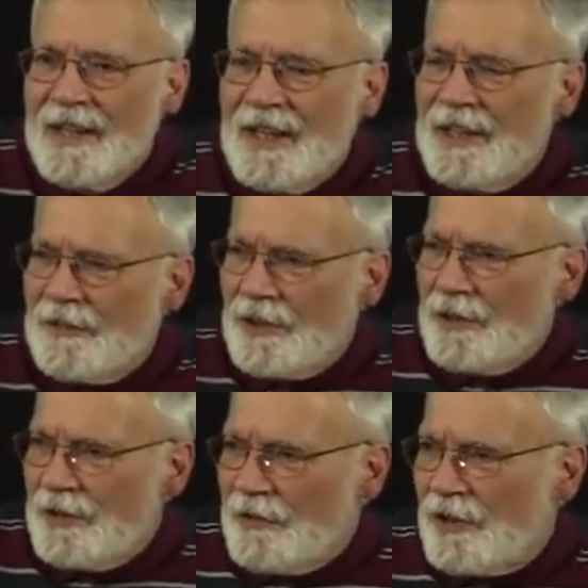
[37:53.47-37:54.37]
And if the
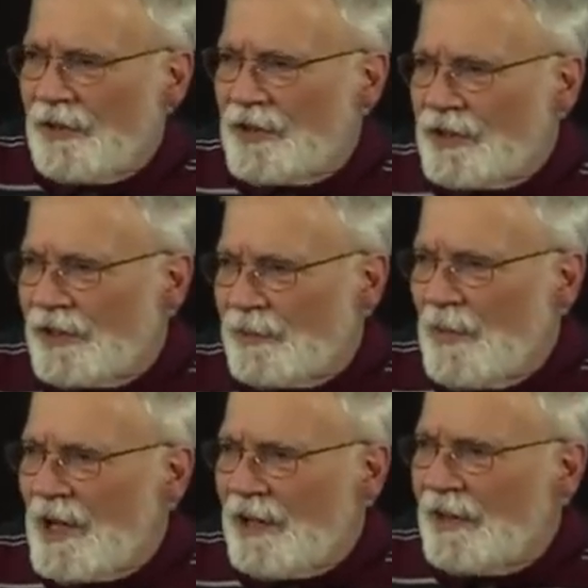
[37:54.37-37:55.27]
universe is just
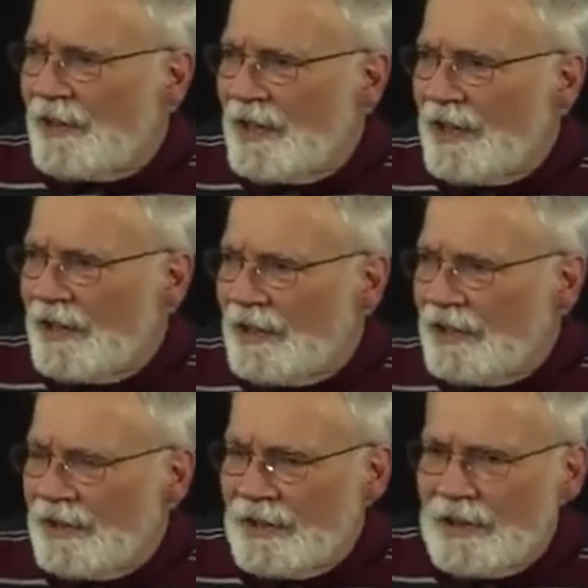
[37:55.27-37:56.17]
matter,
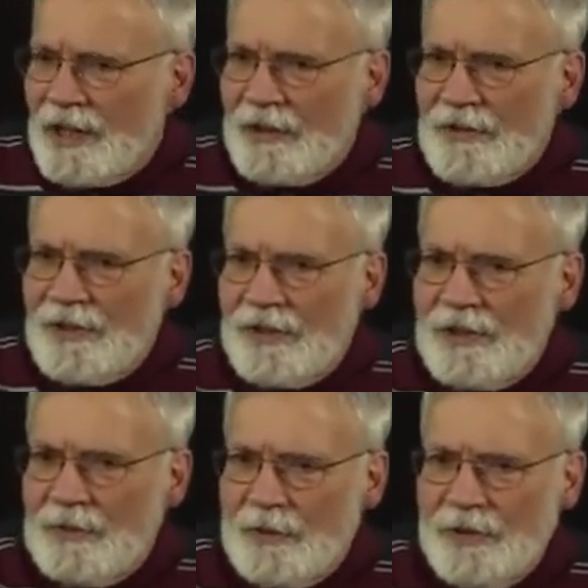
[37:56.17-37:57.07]
then everything
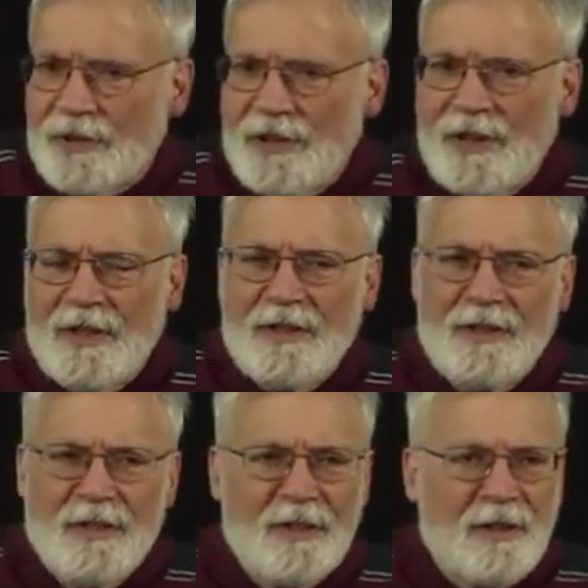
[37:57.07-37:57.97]
that we're looking at
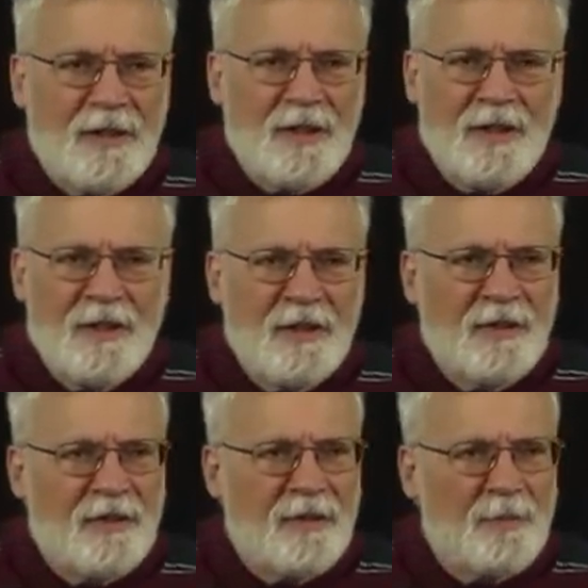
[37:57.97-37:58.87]
here
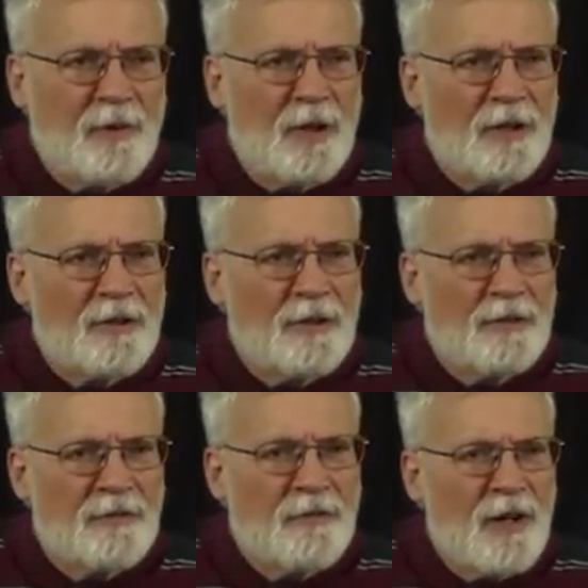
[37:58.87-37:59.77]
is the product
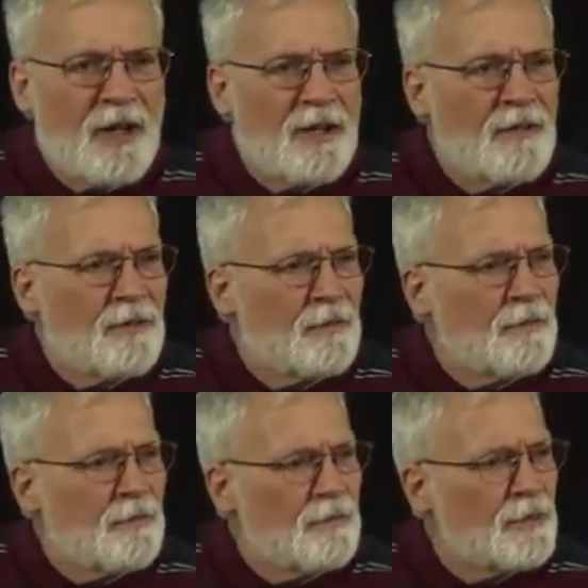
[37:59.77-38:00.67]
of
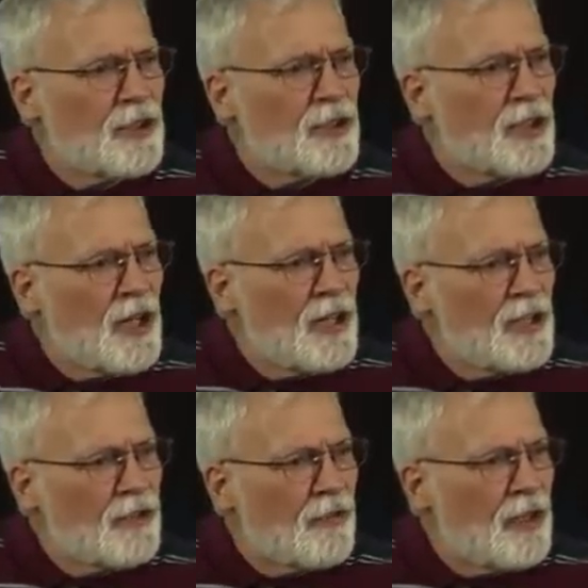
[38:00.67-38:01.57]
random
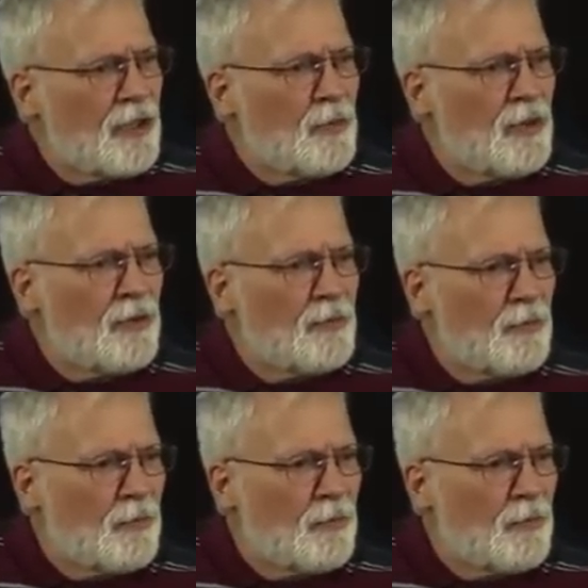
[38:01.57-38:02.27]
change, random